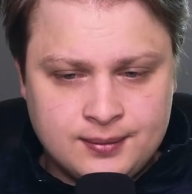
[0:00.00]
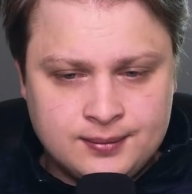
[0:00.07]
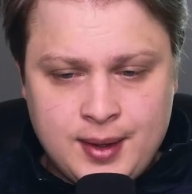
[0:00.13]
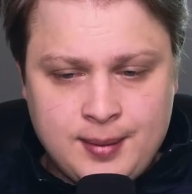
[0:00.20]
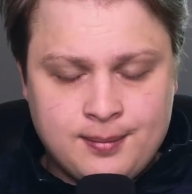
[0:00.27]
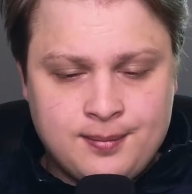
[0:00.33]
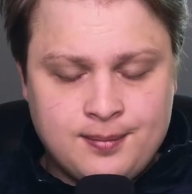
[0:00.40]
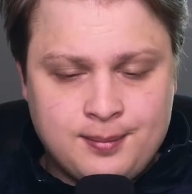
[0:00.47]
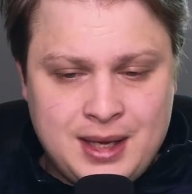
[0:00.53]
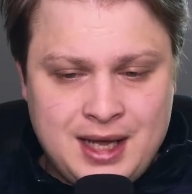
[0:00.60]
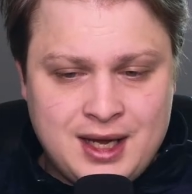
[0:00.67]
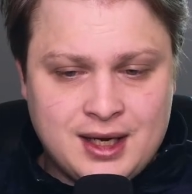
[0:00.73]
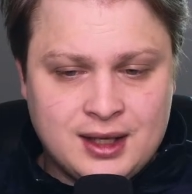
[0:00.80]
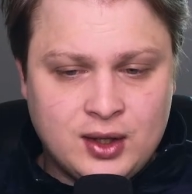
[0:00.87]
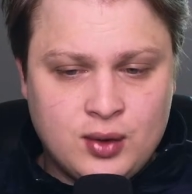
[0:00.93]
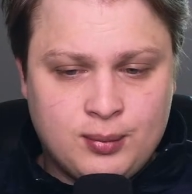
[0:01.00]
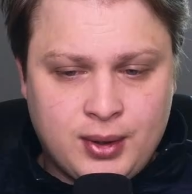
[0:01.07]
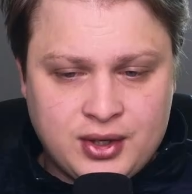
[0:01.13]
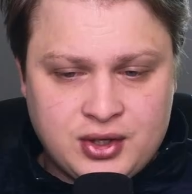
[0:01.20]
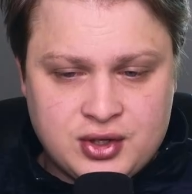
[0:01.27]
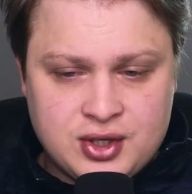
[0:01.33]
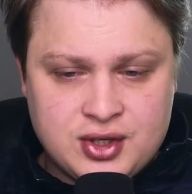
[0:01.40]
Pretty big low
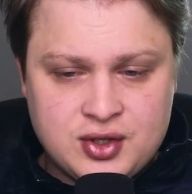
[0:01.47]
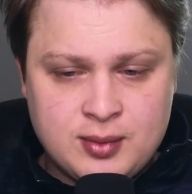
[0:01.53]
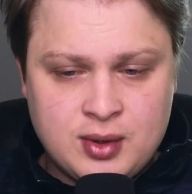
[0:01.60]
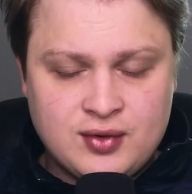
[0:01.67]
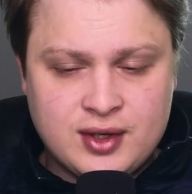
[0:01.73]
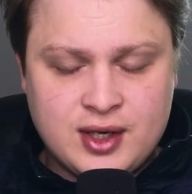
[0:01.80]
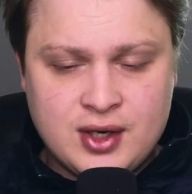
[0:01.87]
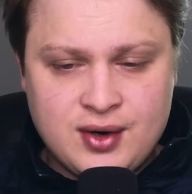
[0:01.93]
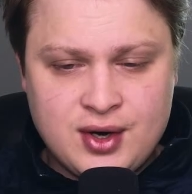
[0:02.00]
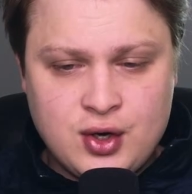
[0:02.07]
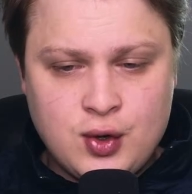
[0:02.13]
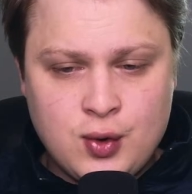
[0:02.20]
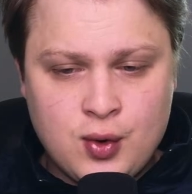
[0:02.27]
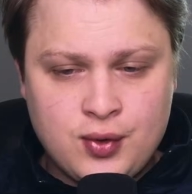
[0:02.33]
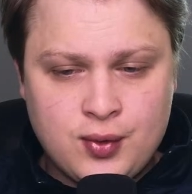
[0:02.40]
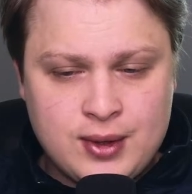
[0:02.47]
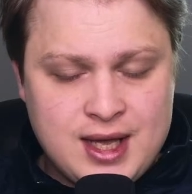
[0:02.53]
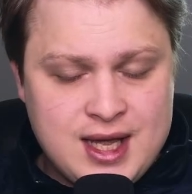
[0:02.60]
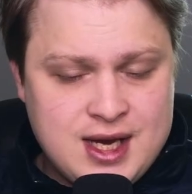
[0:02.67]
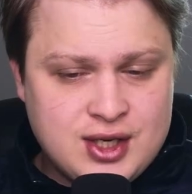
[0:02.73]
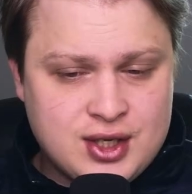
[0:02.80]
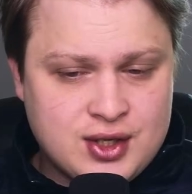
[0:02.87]
pressure system over here in
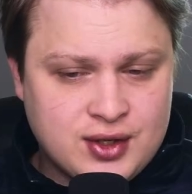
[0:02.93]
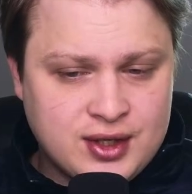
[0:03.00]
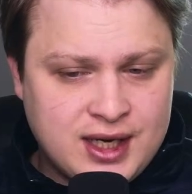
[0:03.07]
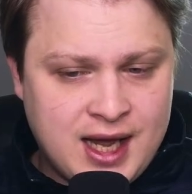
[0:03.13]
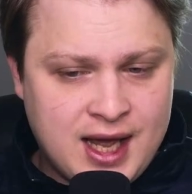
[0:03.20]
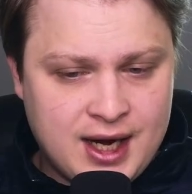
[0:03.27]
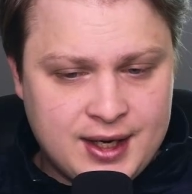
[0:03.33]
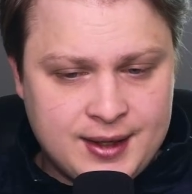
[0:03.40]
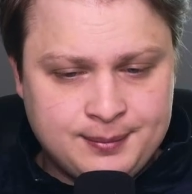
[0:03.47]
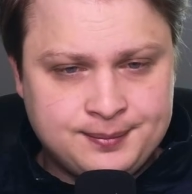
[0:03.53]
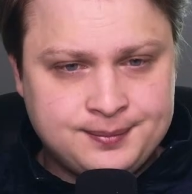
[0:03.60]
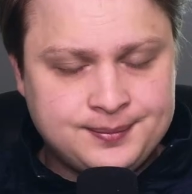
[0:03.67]
northeastern Canada.